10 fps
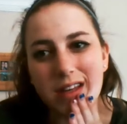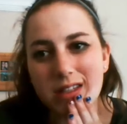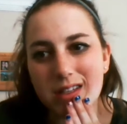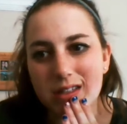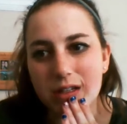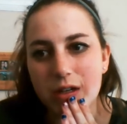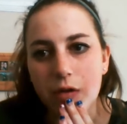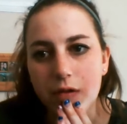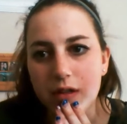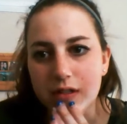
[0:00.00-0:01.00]
sense, because
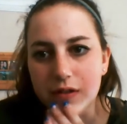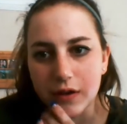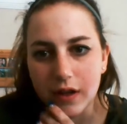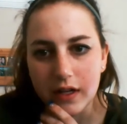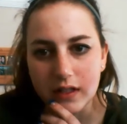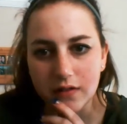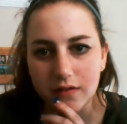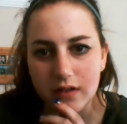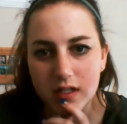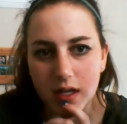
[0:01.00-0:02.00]
ANOVA is for, like,
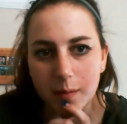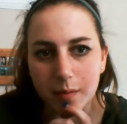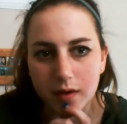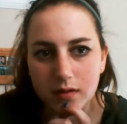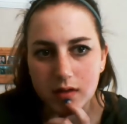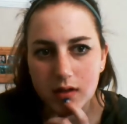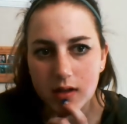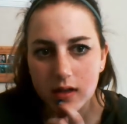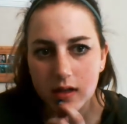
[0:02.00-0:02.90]
different samples.